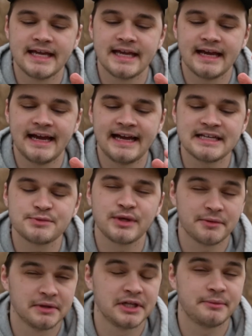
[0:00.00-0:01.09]
has
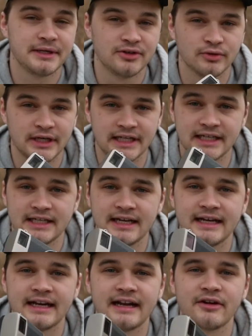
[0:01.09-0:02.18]
become a little bit gritty,
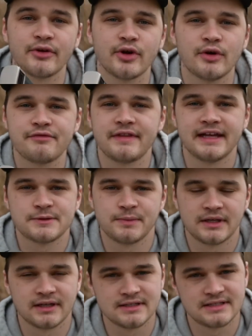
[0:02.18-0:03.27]
and I don't know if that's
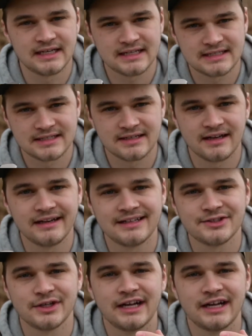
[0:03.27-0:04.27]
because dust has gotten into it.